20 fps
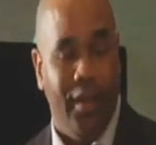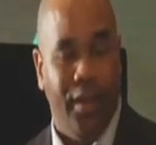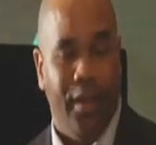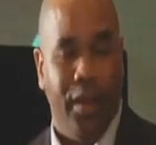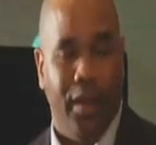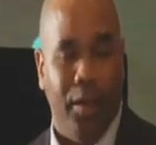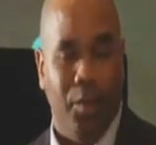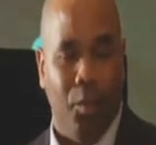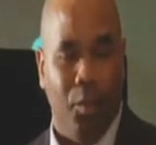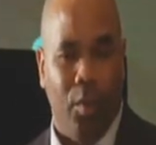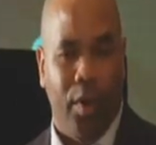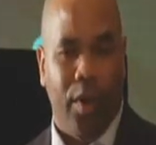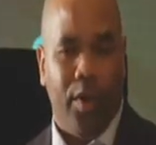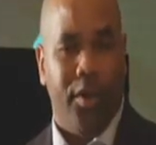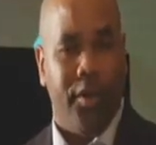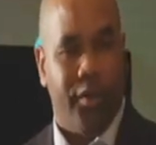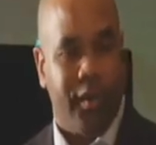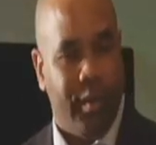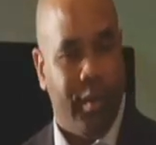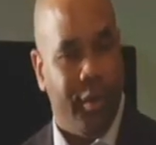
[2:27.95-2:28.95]
What are
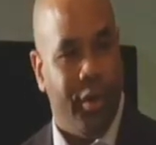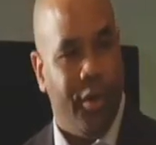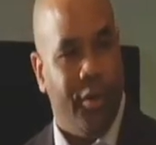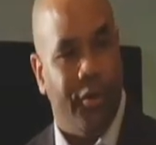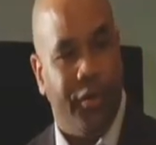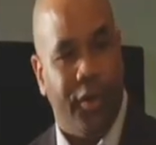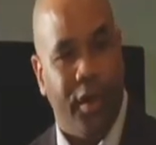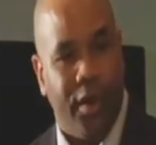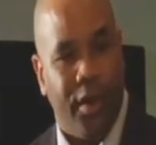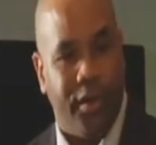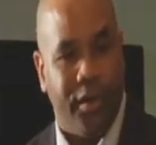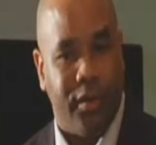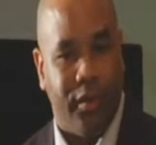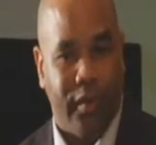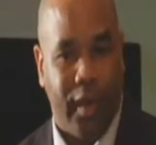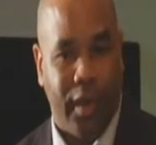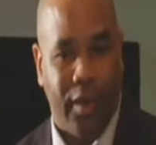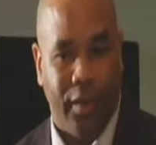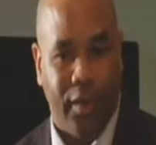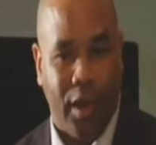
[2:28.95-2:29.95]
some of your thoughts of
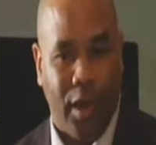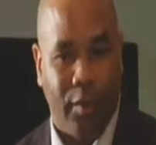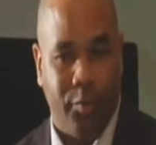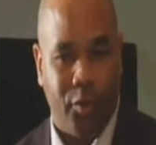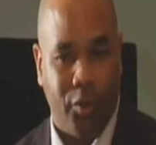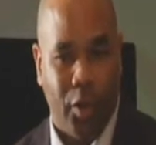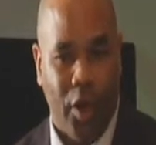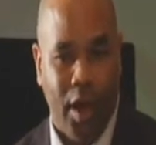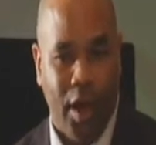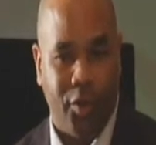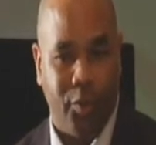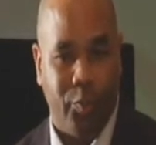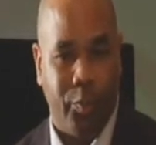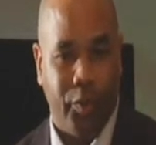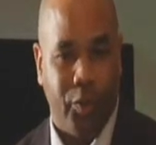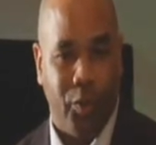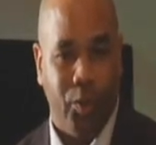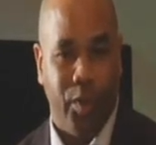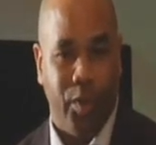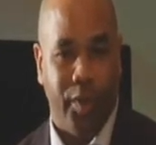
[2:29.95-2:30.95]
how an
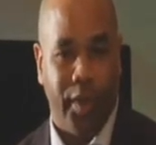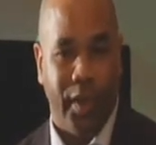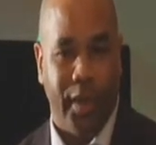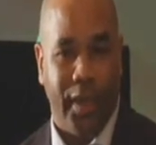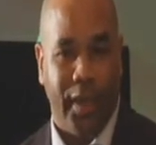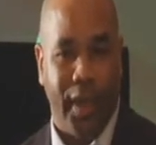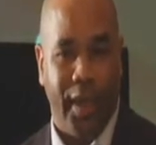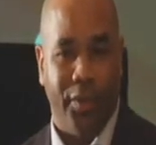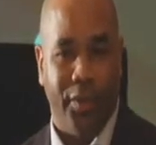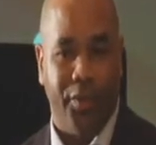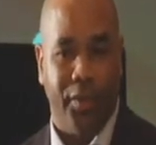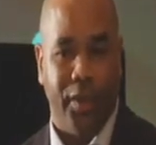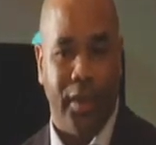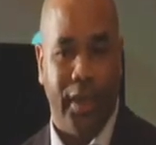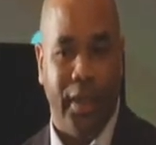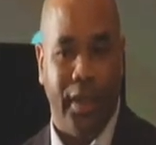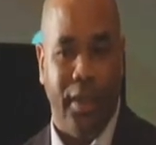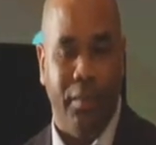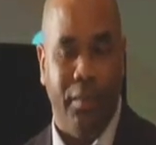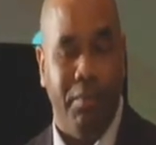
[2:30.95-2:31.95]
entrepreneur can
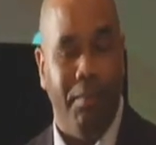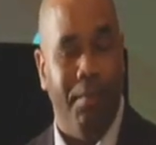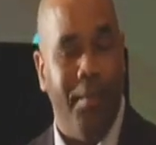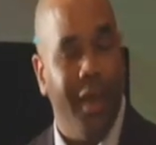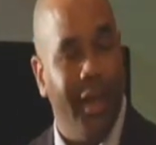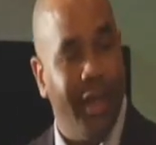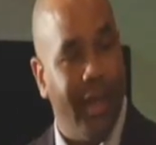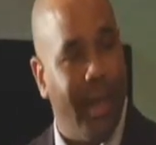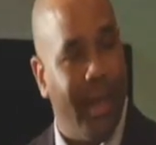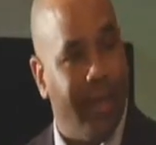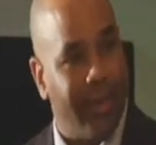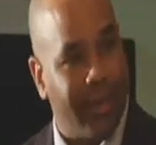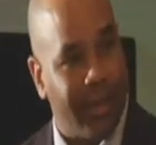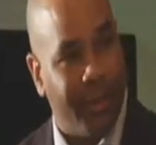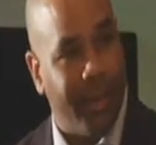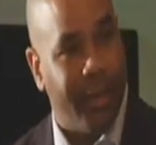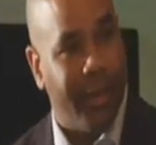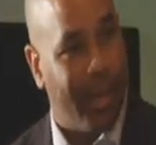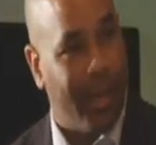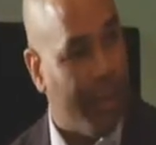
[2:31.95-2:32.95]
actually mitigate
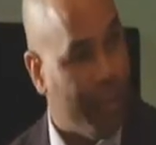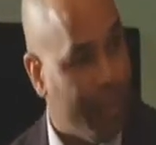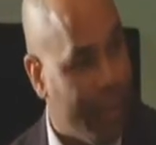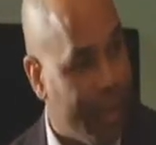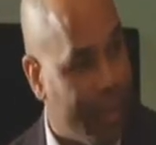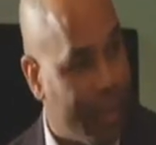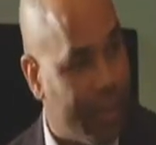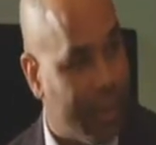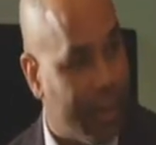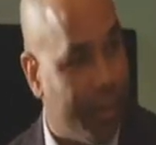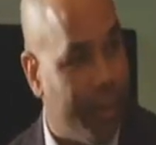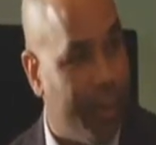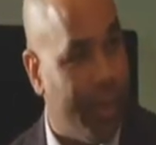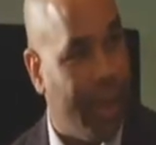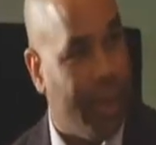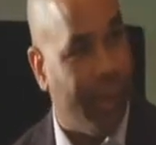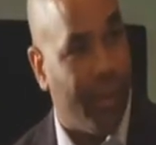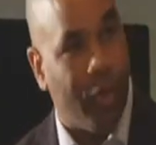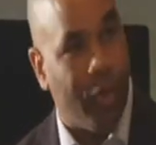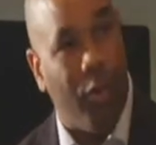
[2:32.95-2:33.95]
some of that risk of
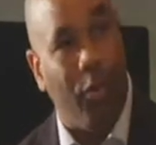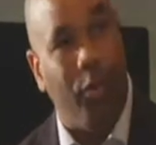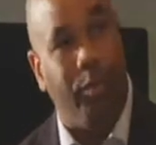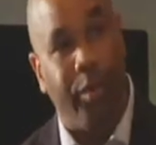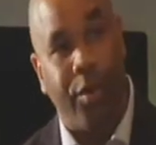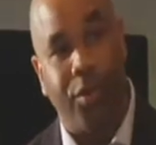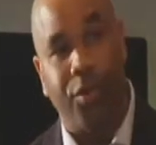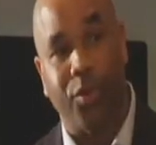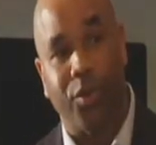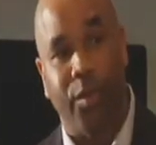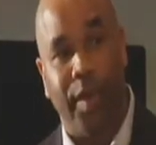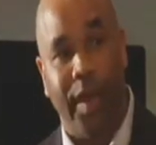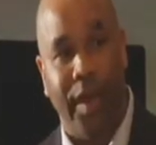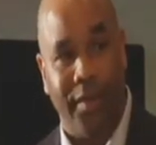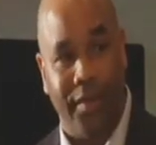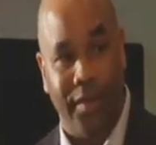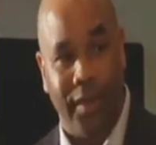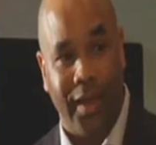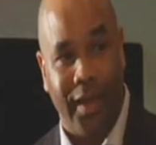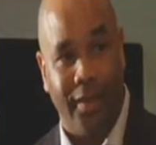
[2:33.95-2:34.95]
putting their own personal
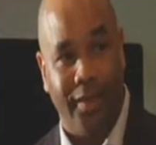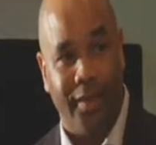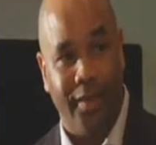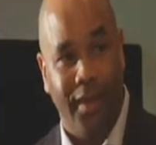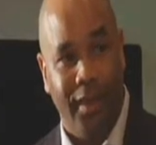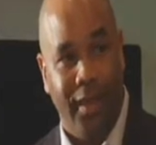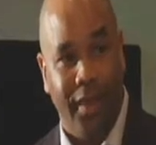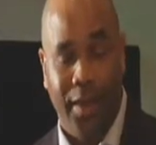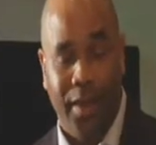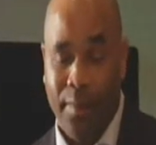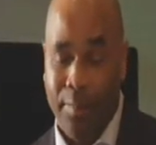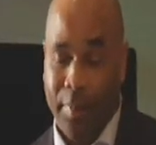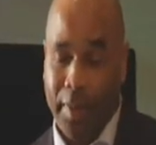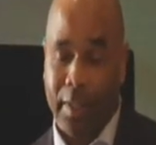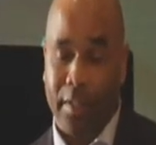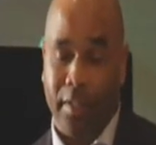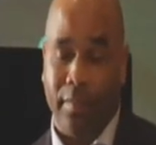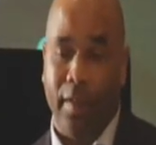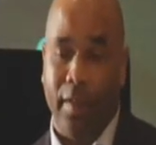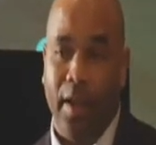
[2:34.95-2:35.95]
assets?
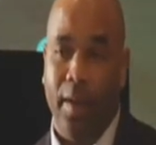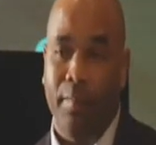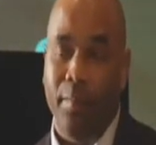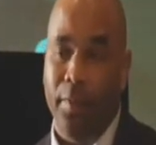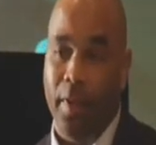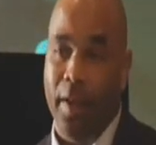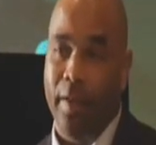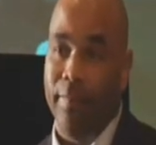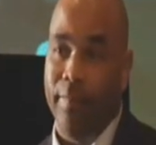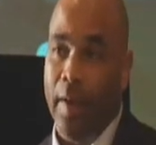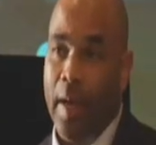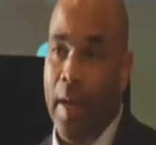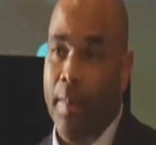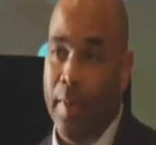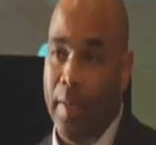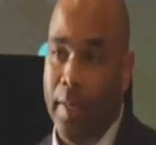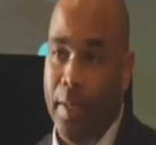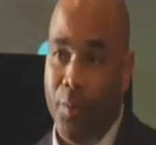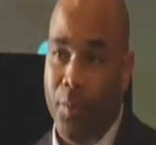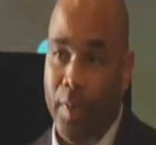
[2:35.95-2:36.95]
Because if I'm
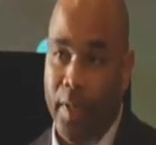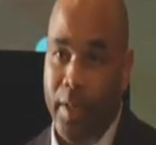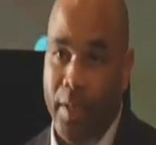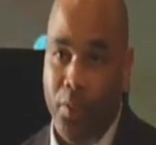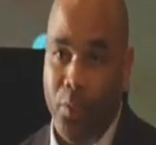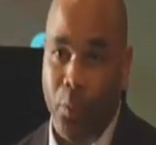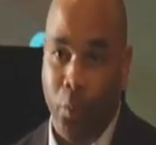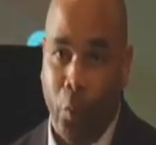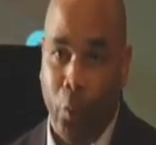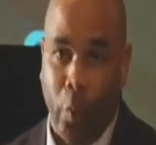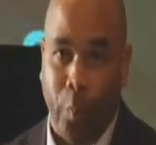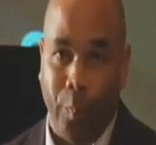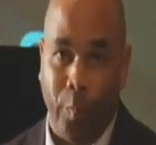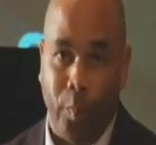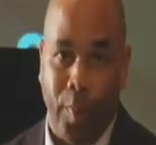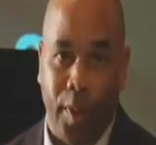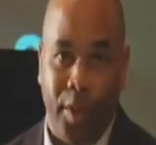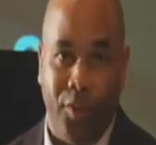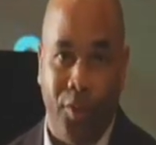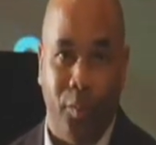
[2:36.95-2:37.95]
entering into a
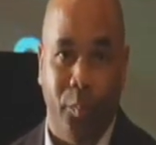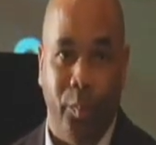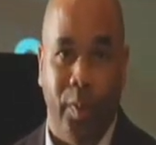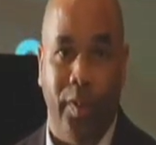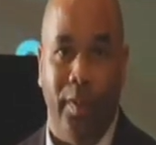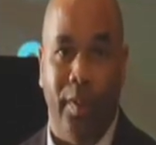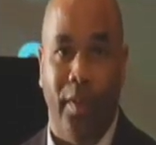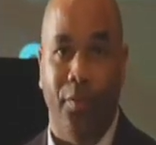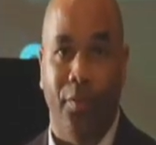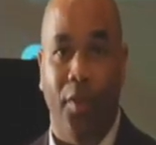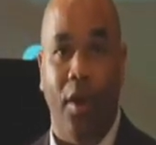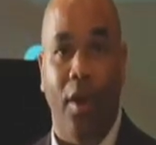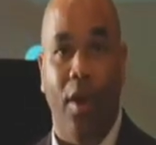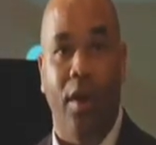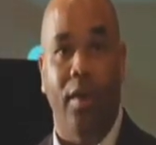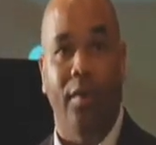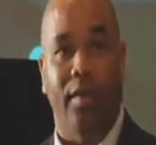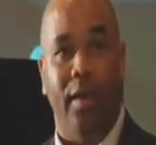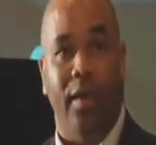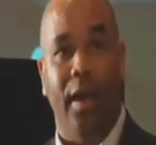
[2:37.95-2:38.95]
corporation with the
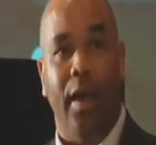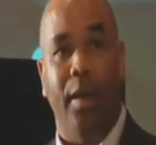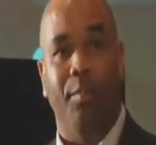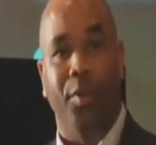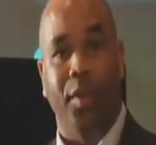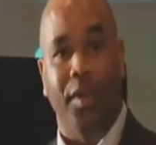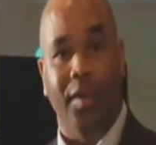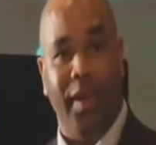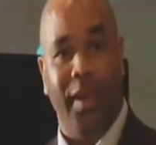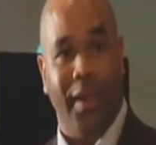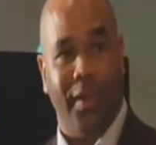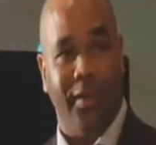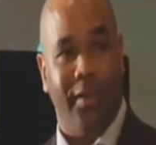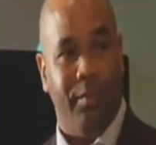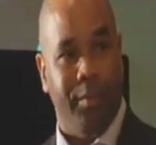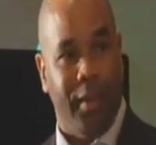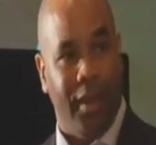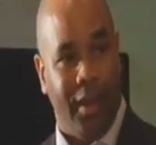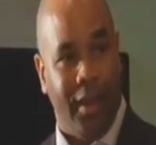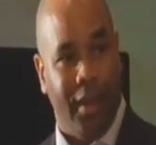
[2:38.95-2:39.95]
thought that I'm
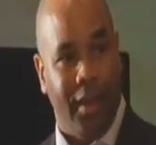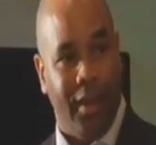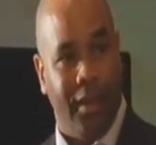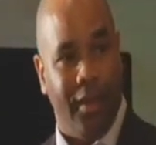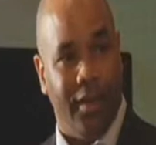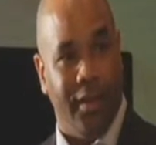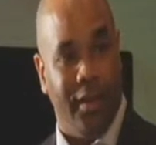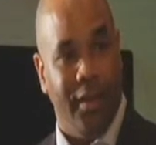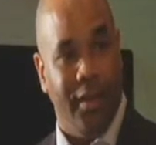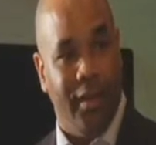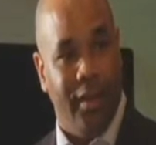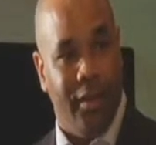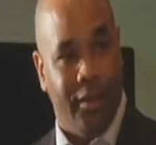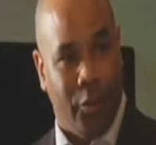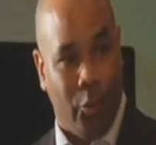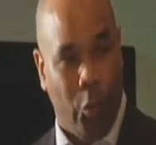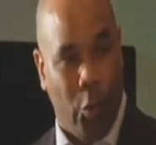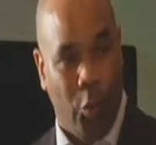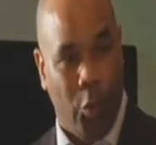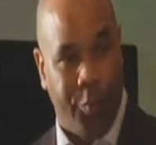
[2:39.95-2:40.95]
protected behind
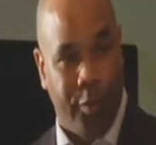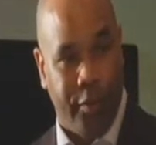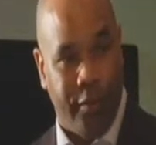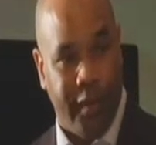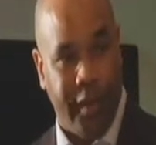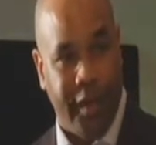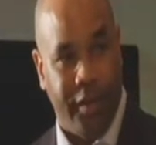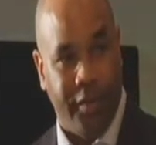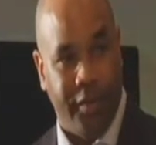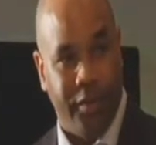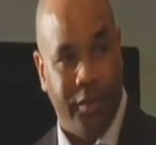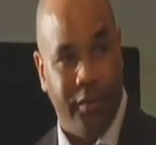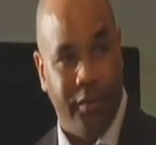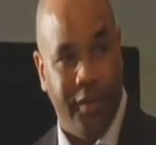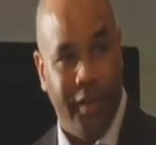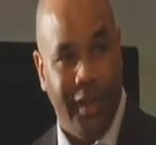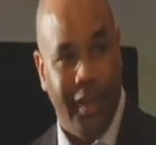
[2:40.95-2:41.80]
the corporate veil,